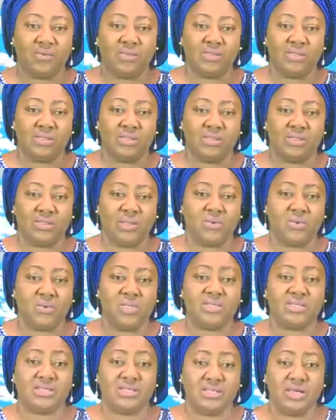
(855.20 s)

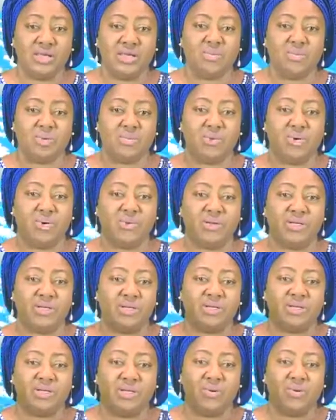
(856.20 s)
Zawinska
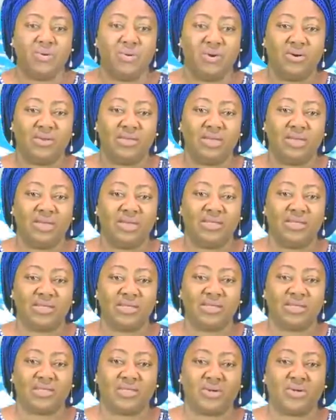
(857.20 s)
Memorial, a World
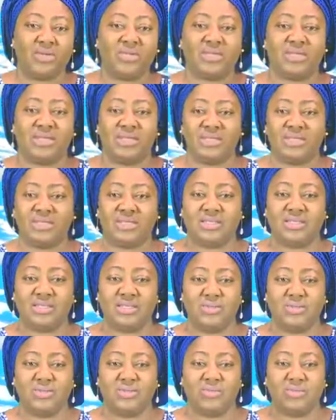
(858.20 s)
Athletics Continental
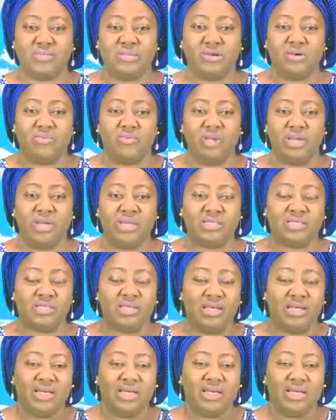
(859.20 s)
Gold Tour meet
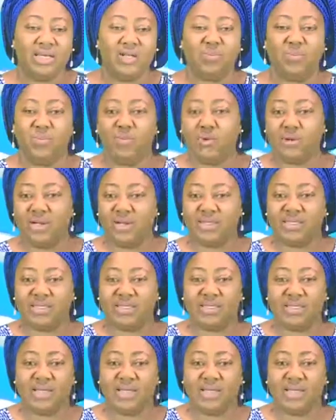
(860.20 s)
in Poland.